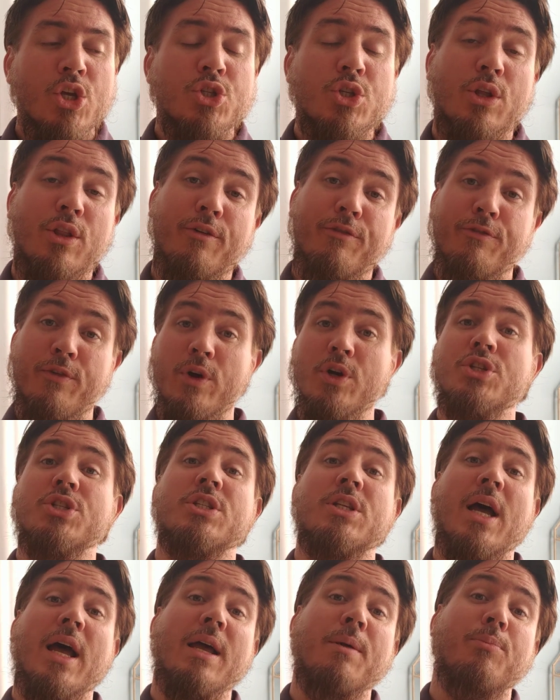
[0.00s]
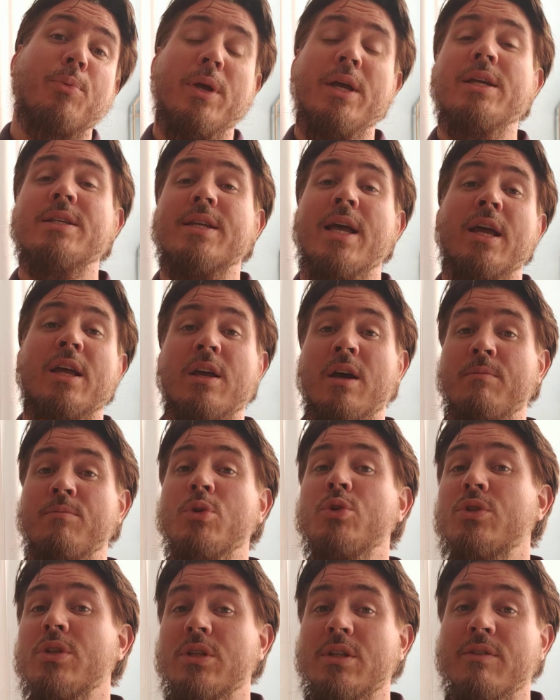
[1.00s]
So the first type is a
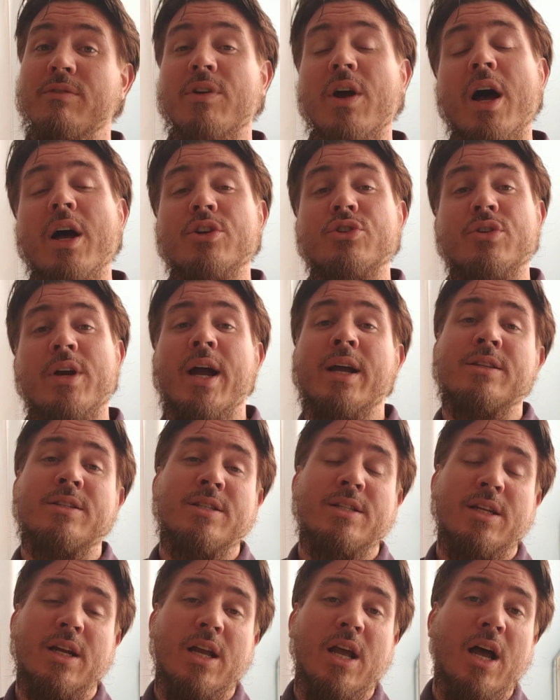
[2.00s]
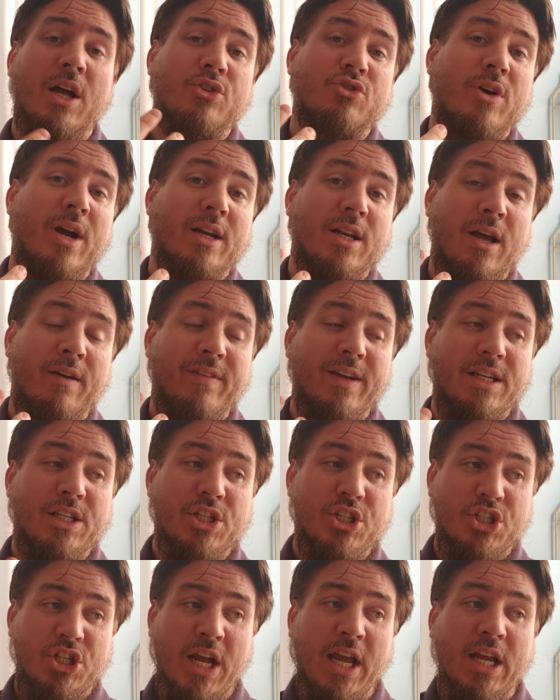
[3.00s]
commutative contract. This is a contract of
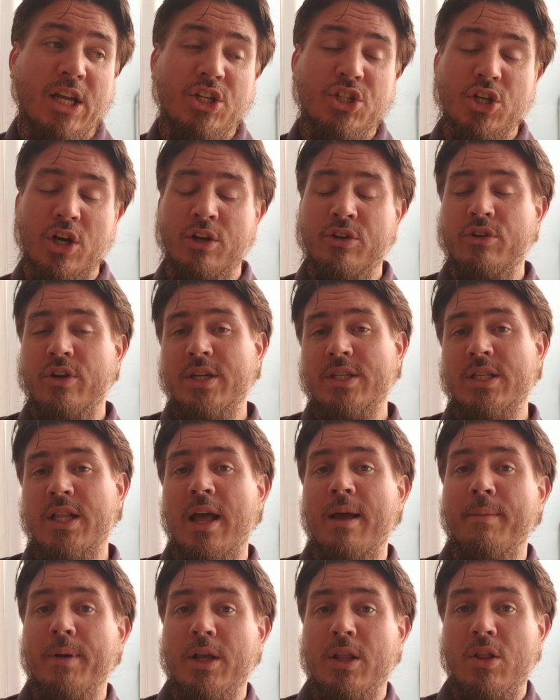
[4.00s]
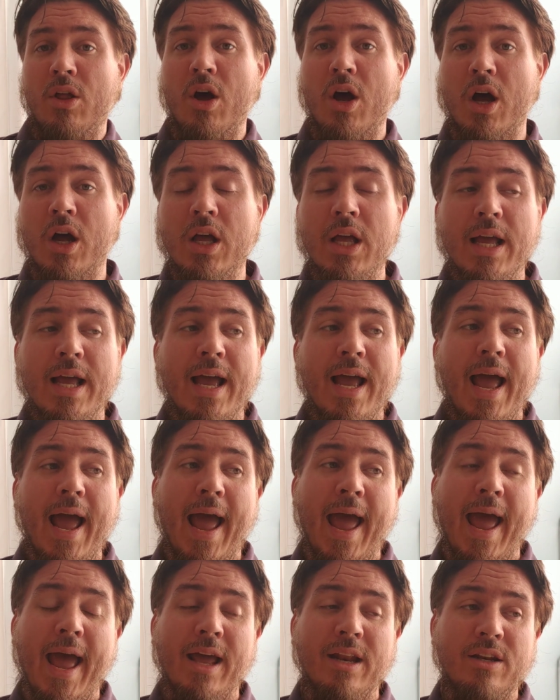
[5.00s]
exchange under Islamic law,
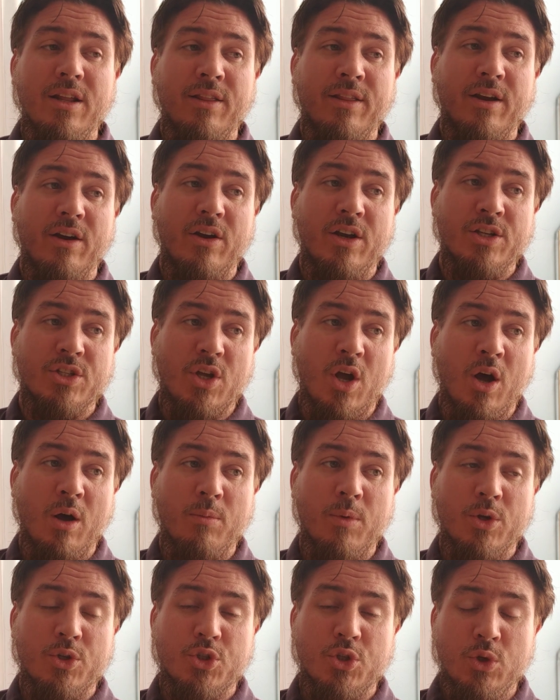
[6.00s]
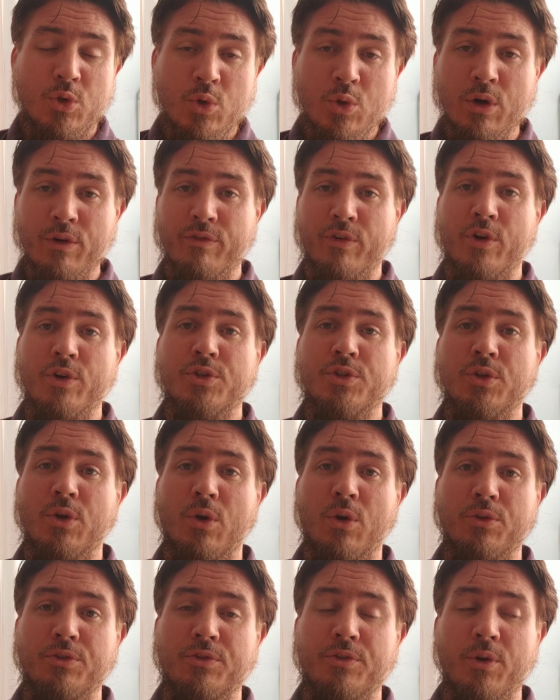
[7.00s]
and there is almost
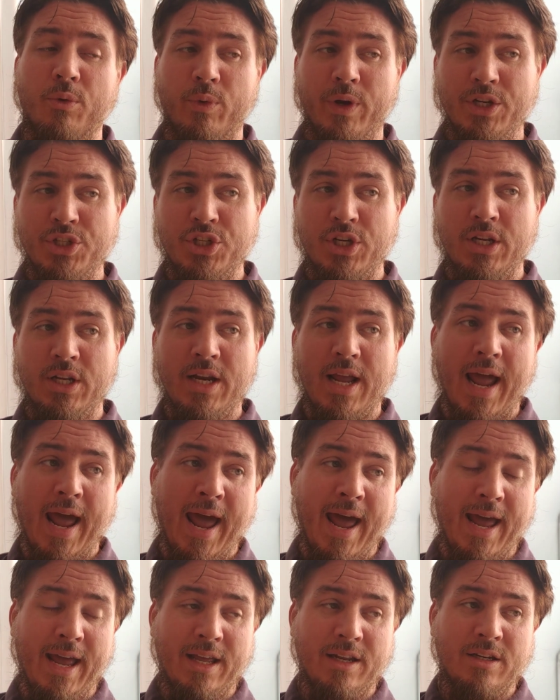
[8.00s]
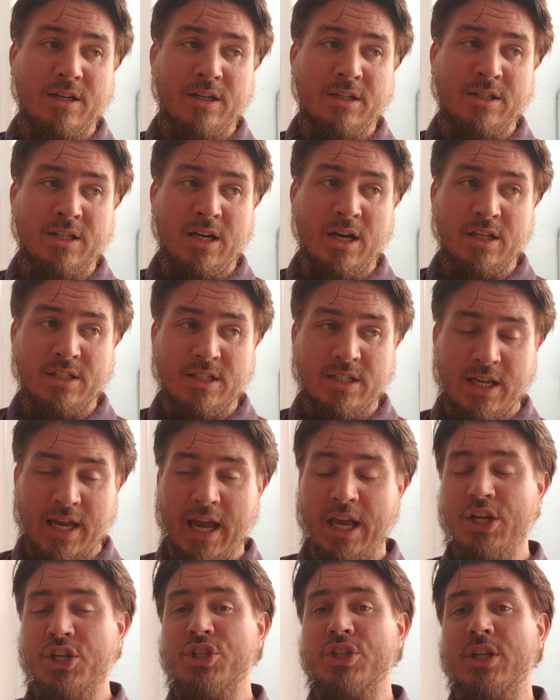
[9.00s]
universal derision and
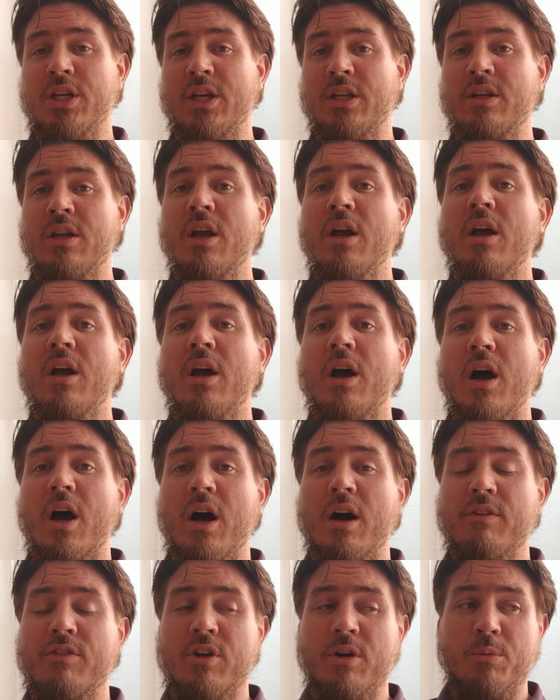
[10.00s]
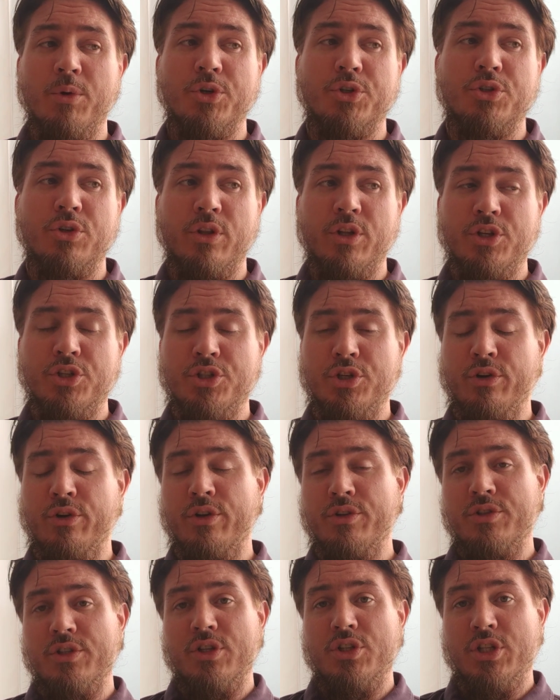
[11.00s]
denunciation of commercial
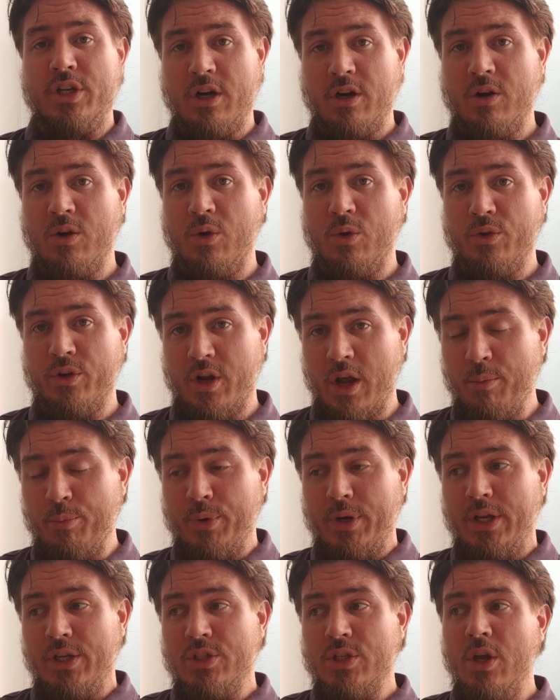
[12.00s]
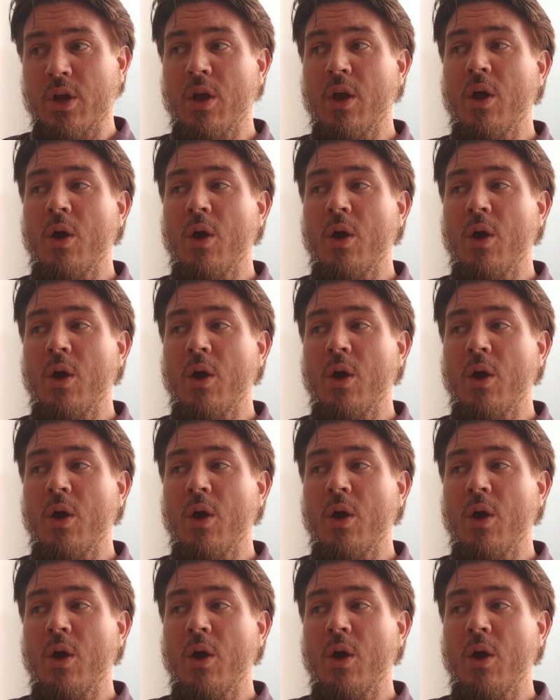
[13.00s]
insurance shareholder companies.